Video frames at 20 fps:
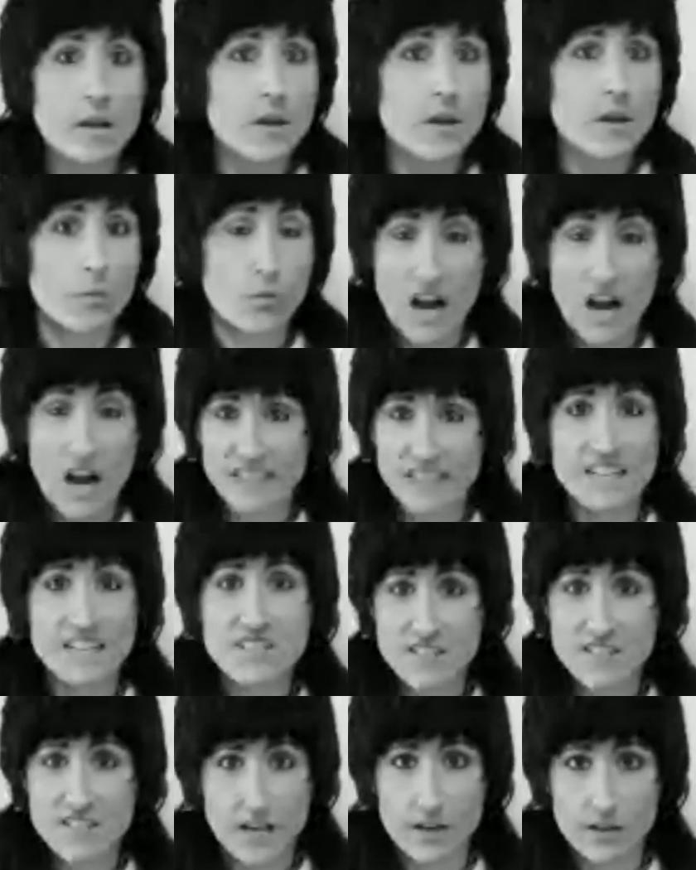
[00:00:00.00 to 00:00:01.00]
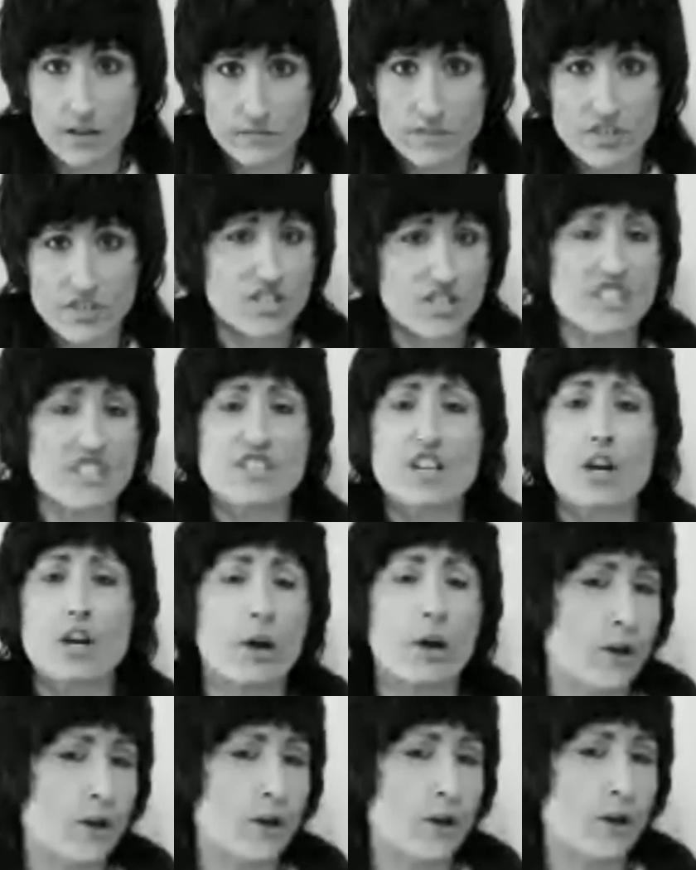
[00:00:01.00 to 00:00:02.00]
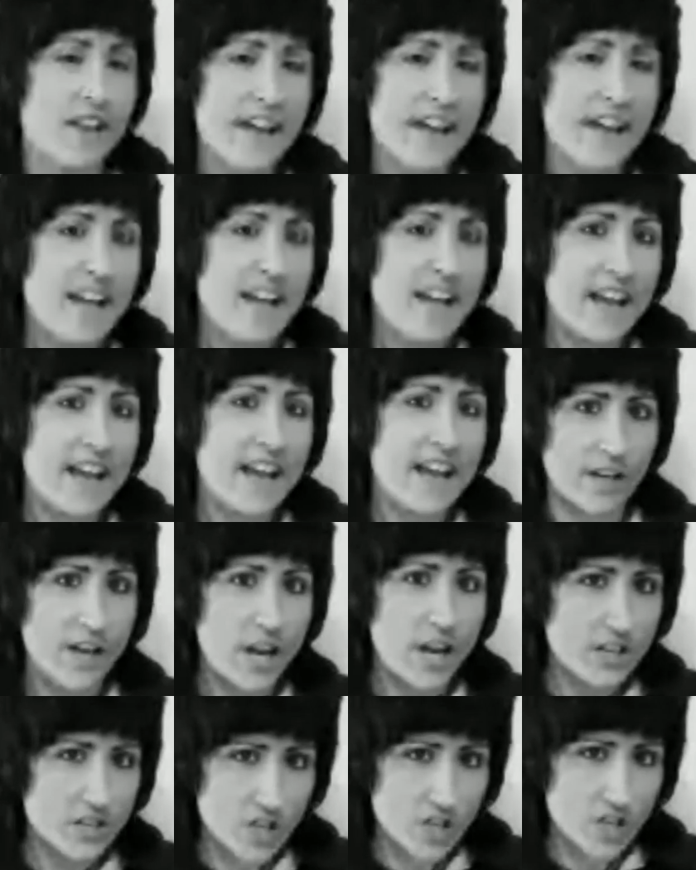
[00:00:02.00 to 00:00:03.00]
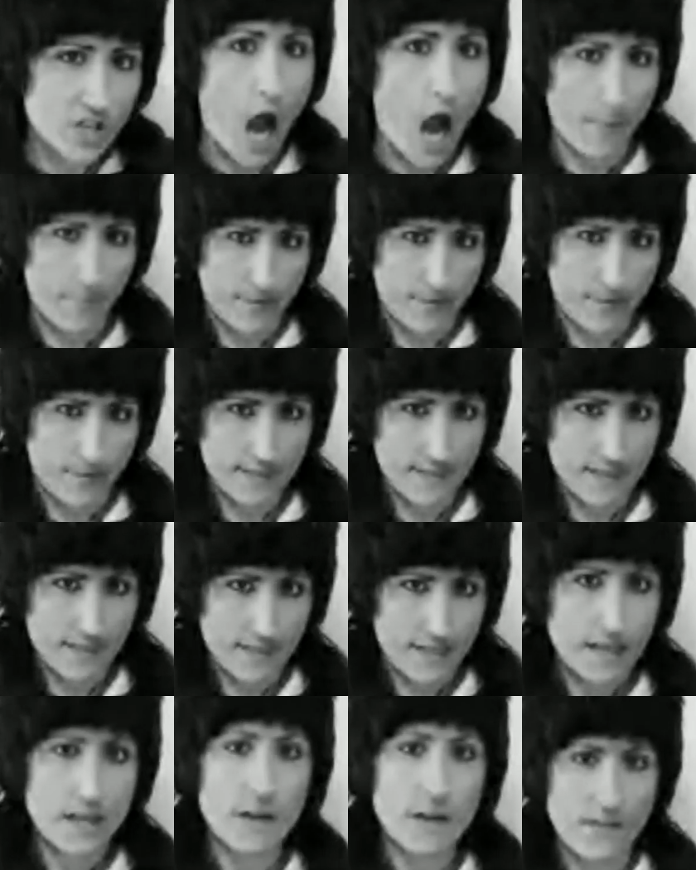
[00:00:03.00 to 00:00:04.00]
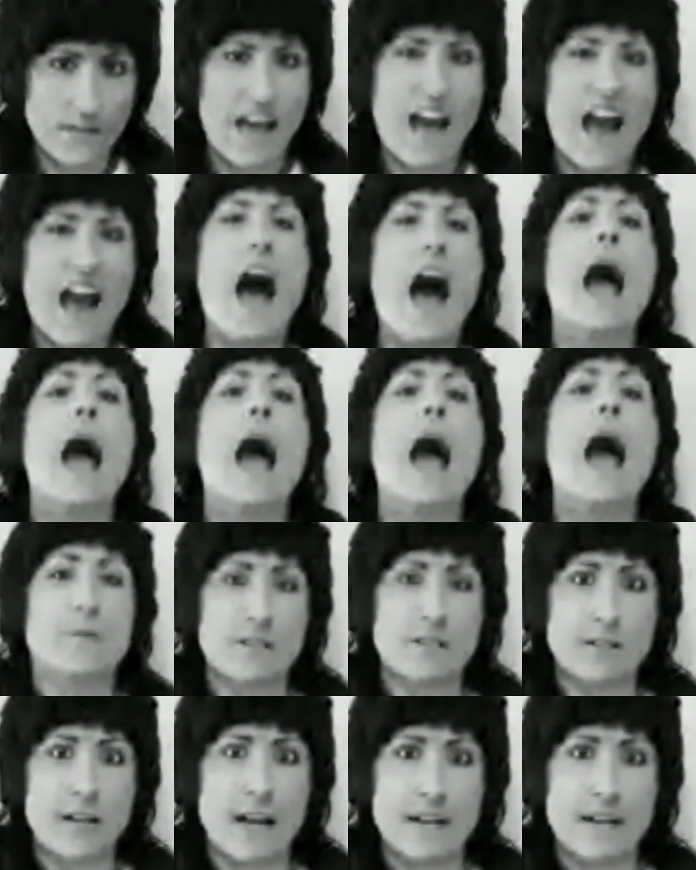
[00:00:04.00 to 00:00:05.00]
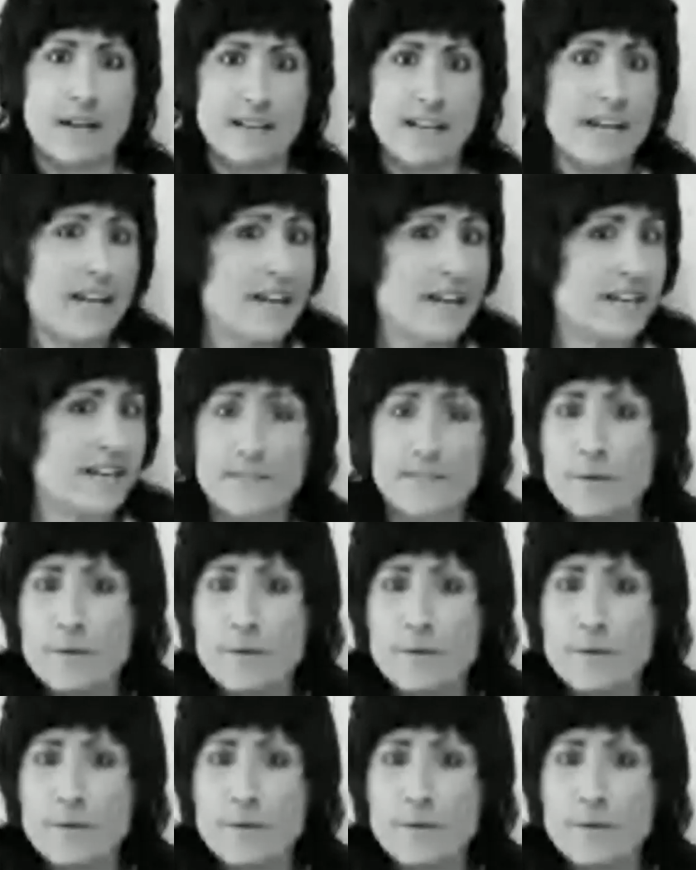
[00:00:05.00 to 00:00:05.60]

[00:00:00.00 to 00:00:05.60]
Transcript: Rightly so. She's earned every drop of that hype, okay? And the